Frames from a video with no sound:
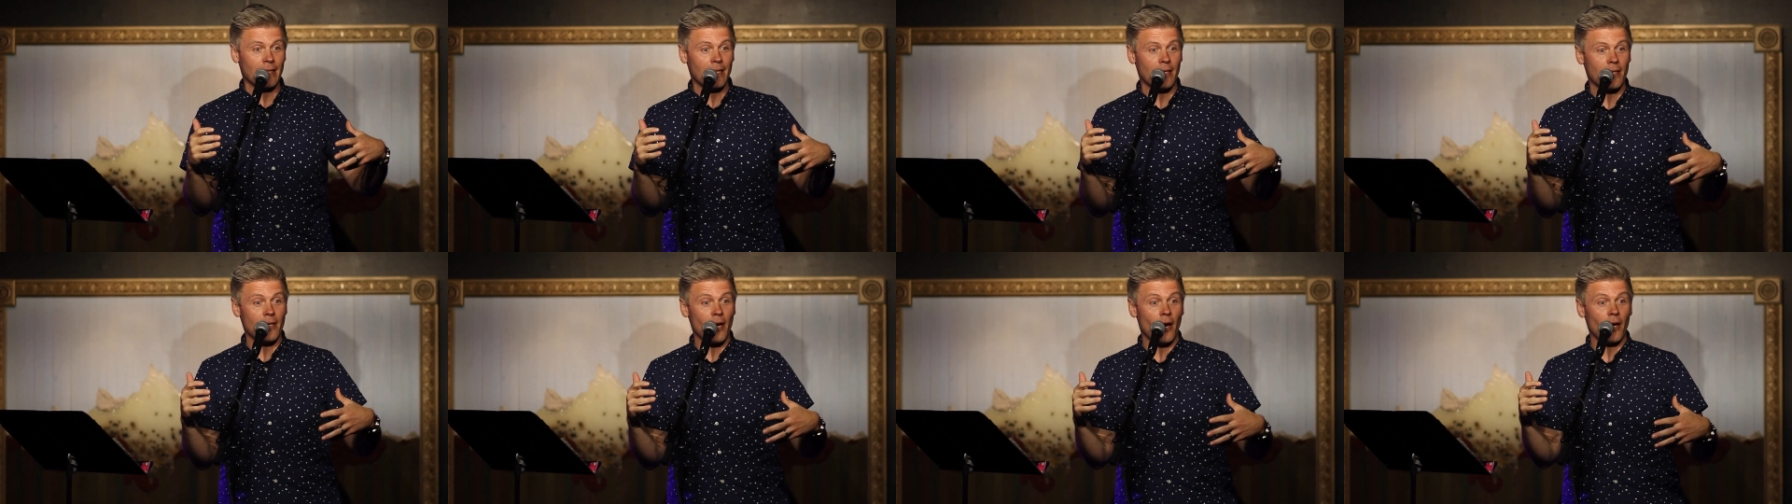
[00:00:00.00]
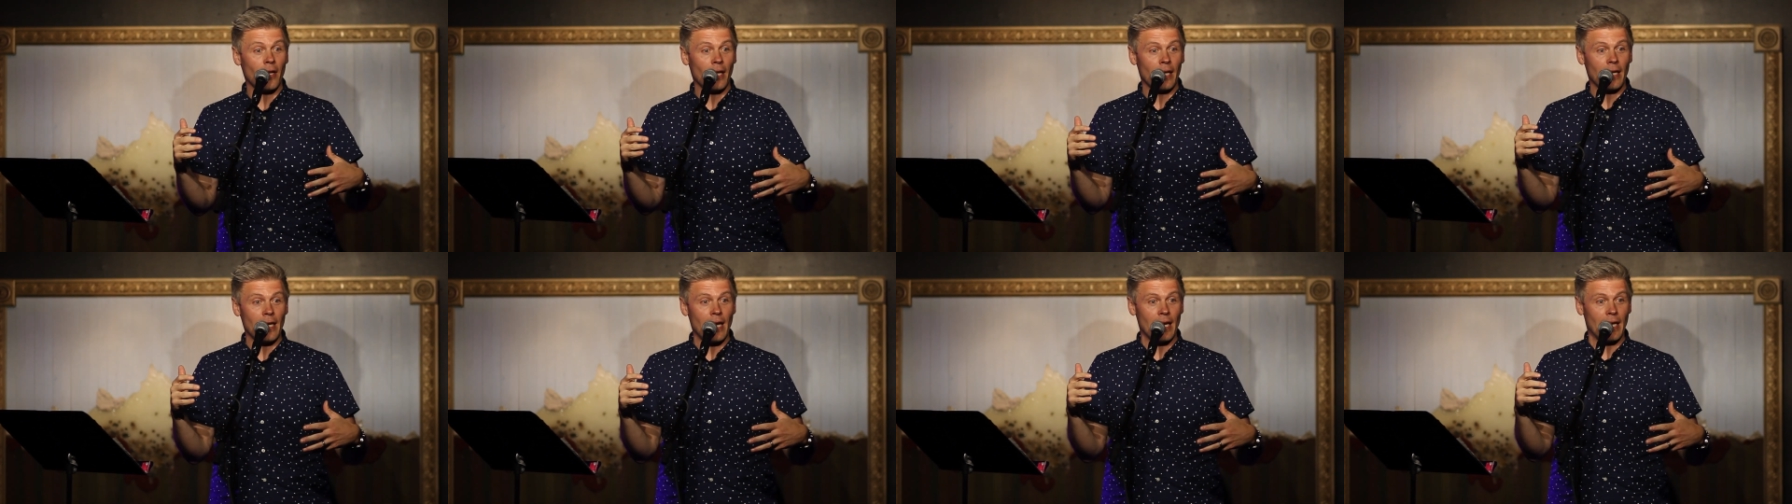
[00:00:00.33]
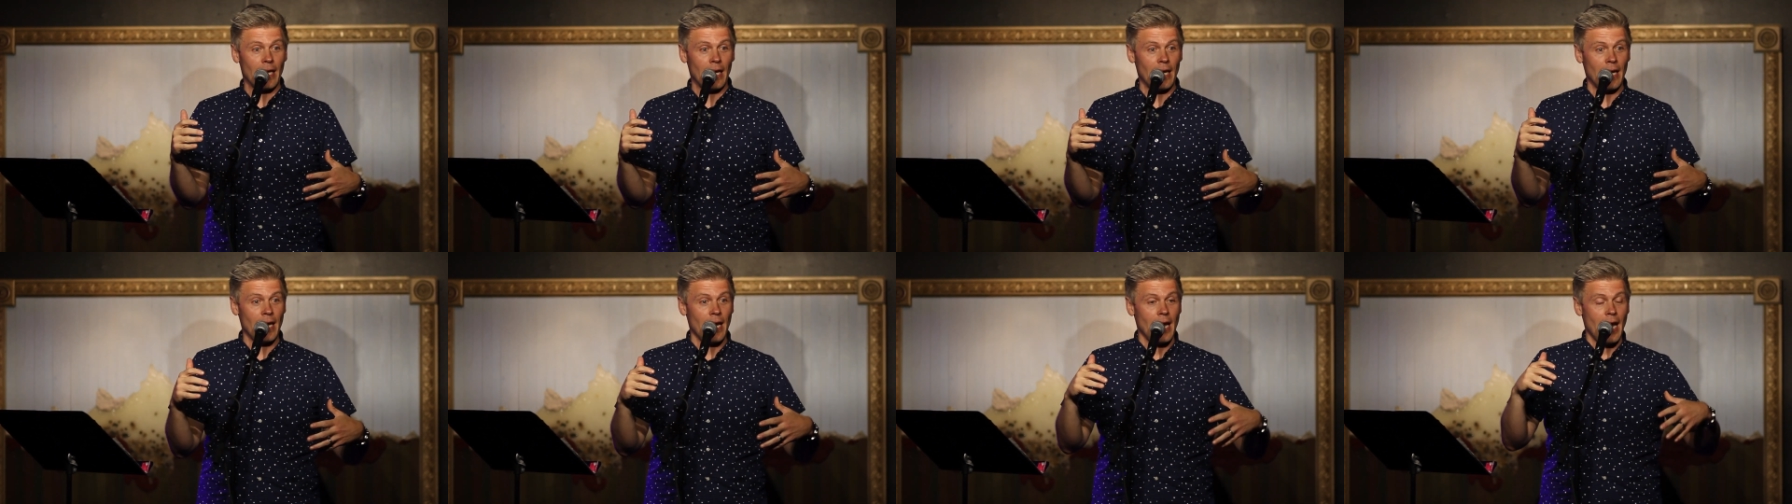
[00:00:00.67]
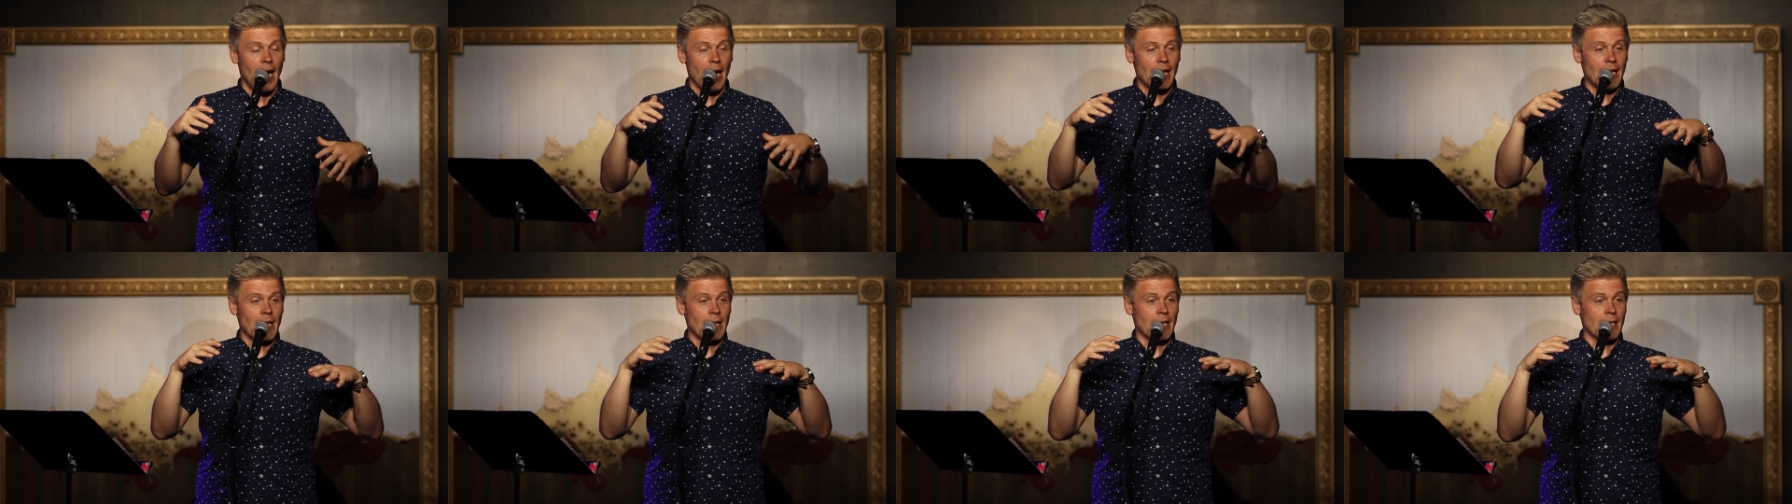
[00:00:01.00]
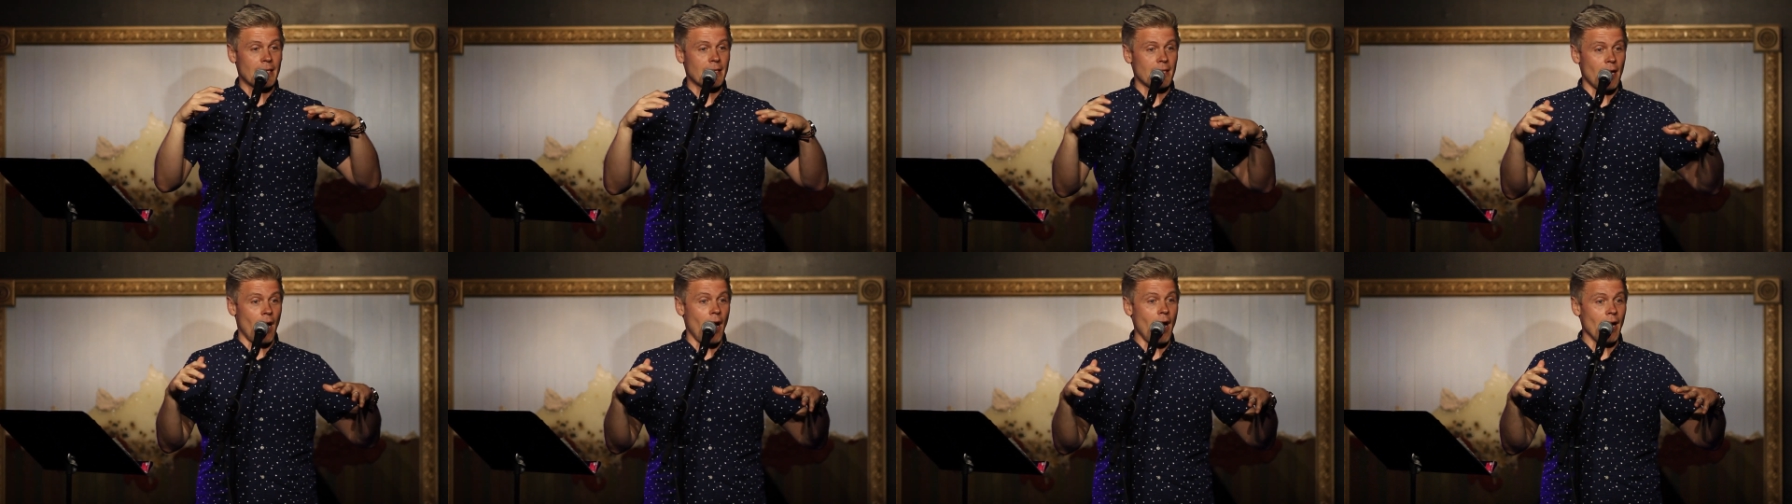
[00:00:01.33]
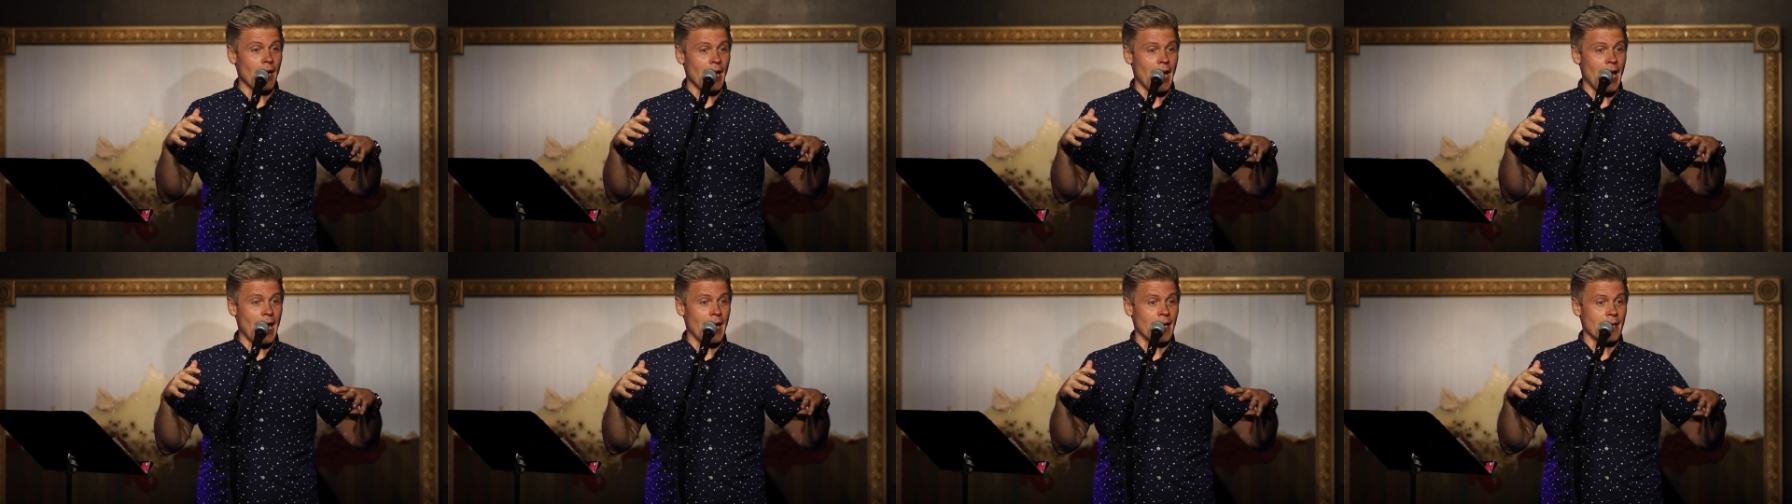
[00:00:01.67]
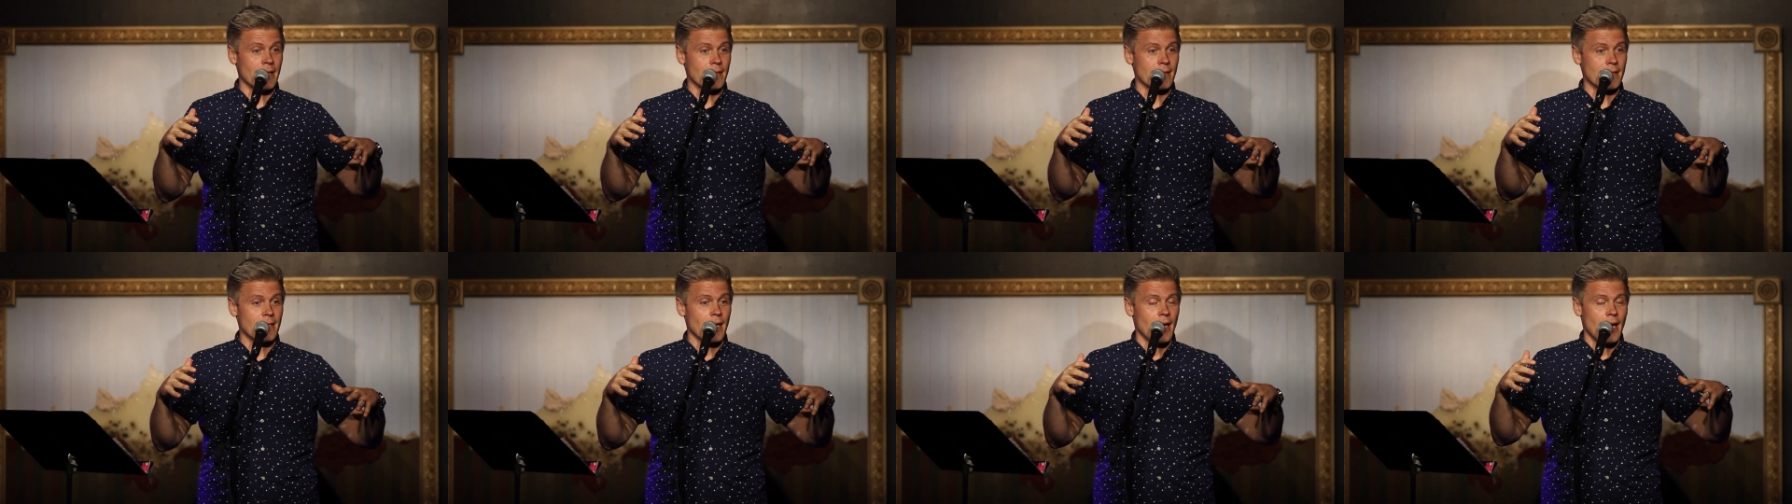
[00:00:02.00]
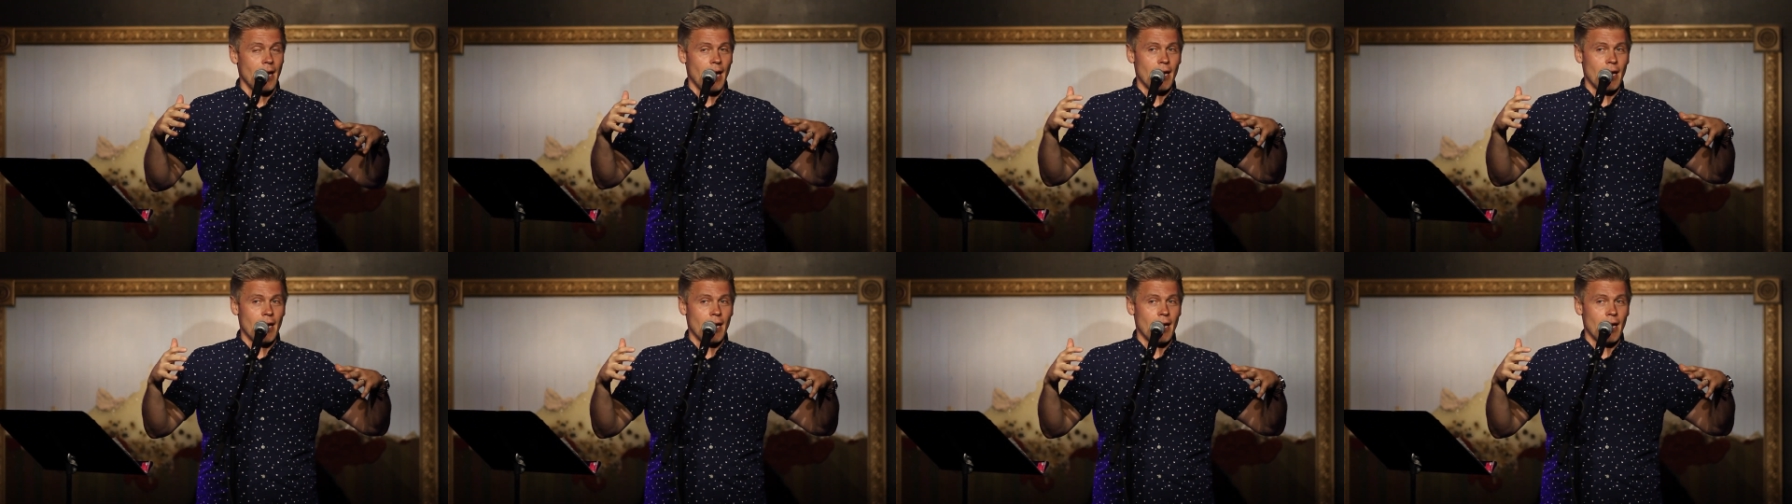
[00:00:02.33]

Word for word: to Darling Nikki, and then the song ends,